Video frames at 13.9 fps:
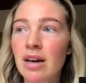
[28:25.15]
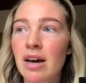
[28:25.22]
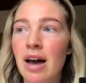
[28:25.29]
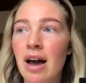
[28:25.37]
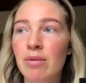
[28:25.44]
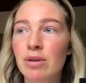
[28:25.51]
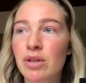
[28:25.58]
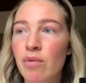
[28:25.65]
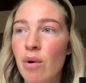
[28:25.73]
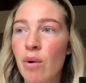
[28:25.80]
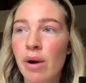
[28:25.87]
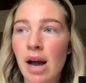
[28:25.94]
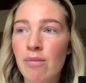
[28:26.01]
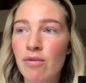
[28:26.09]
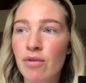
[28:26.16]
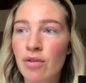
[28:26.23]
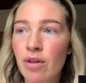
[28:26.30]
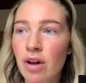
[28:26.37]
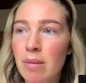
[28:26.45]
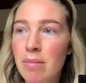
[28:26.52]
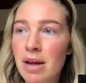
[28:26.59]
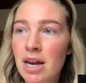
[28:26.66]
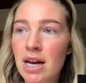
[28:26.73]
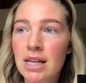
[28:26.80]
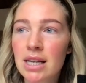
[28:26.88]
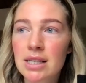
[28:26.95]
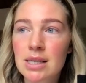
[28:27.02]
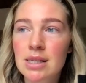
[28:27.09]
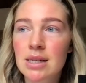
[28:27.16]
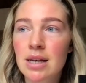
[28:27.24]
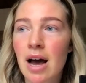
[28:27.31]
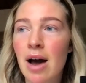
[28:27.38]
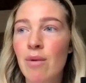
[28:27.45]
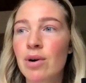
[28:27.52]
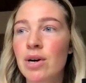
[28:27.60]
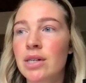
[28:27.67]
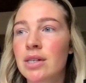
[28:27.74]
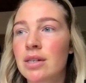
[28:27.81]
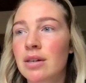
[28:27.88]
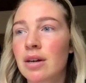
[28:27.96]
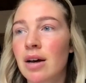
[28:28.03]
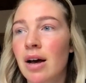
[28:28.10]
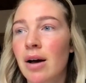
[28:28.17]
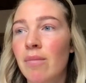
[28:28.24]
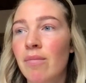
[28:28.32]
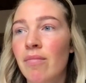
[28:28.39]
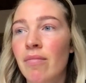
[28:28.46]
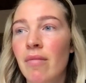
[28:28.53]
Uh, I was throwing up for thirty minutes. I was um,